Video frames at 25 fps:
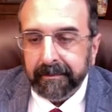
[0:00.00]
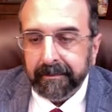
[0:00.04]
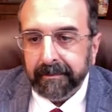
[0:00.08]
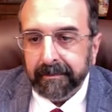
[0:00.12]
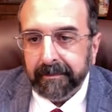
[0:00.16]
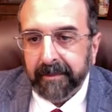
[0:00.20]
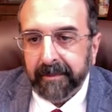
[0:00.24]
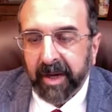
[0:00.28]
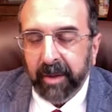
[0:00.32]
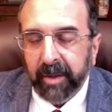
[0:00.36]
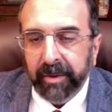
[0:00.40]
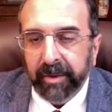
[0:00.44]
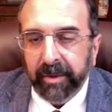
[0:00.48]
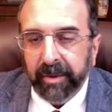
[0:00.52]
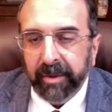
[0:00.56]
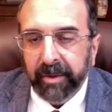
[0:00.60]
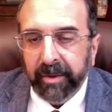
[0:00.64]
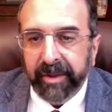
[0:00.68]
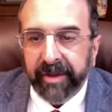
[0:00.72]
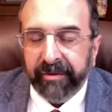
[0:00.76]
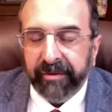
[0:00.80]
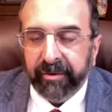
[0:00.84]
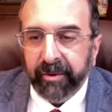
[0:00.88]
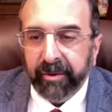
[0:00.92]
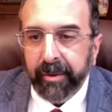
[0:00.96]
Well,
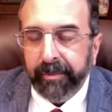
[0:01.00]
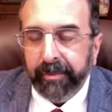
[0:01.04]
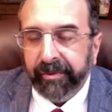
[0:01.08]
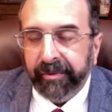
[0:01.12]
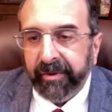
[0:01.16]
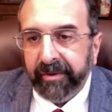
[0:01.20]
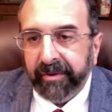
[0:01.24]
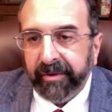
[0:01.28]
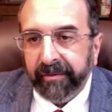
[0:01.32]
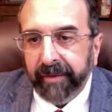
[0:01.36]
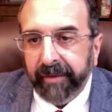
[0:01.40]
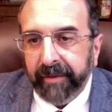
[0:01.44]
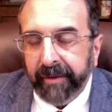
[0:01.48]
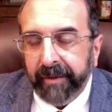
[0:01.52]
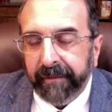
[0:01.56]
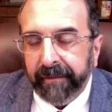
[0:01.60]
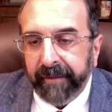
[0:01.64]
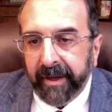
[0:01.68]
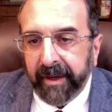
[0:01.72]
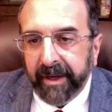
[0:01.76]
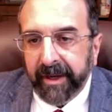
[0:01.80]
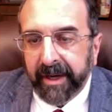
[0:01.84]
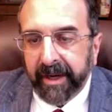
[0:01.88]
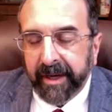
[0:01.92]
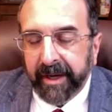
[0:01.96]
these groups are
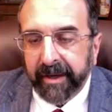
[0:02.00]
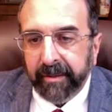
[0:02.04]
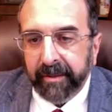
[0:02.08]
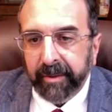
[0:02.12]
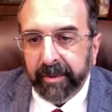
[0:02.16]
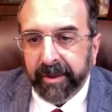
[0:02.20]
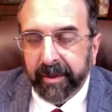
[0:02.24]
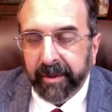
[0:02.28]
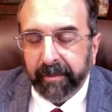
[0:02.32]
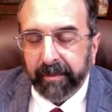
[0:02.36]
affiliated with the